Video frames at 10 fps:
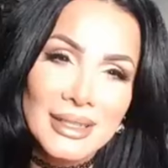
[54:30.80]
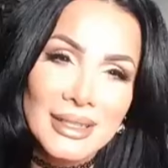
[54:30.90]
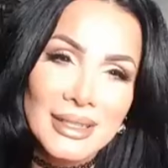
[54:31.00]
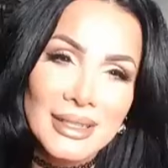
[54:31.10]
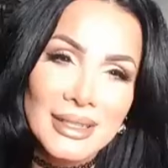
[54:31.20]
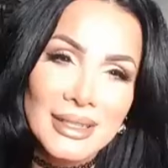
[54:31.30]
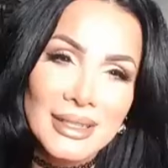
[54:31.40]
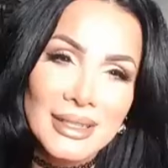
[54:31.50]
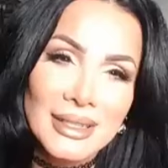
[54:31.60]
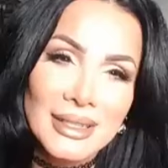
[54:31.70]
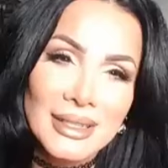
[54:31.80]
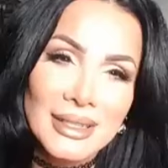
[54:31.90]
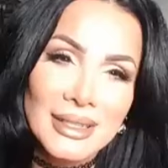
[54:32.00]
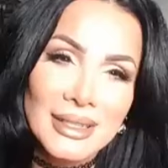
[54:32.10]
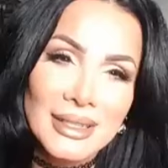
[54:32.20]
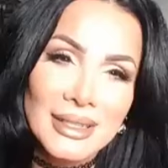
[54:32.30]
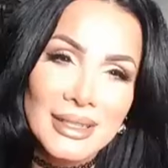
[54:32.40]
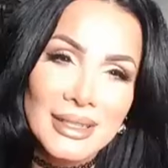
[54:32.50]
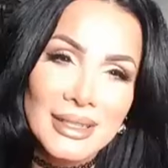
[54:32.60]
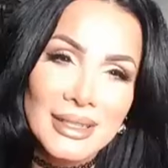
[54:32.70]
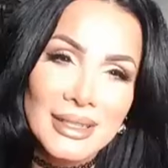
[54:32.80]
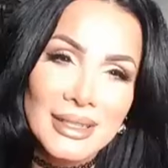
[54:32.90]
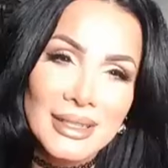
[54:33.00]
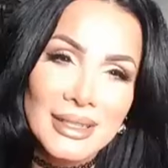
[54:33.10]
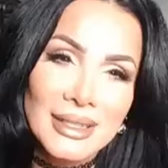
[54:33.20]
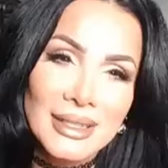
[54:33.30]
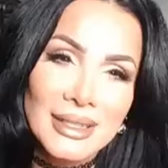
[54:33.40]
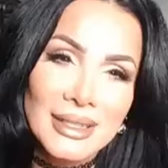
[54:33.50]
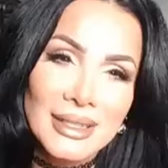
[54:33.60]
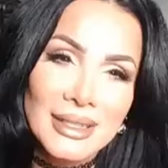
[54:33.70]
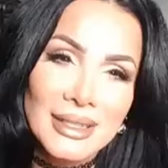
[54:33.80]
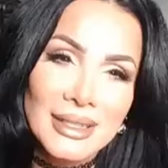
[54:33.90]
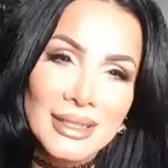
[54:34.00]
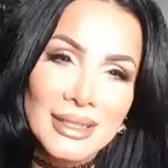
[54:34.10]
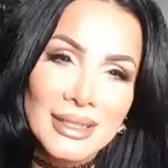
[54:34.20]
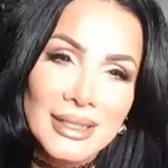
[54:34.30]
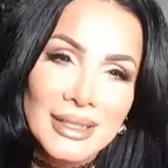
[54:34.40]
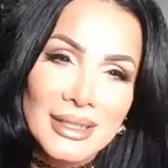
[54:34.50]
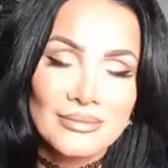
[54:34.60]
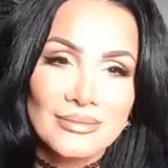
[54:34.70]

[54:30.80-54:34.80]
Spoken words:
Nobody speaks.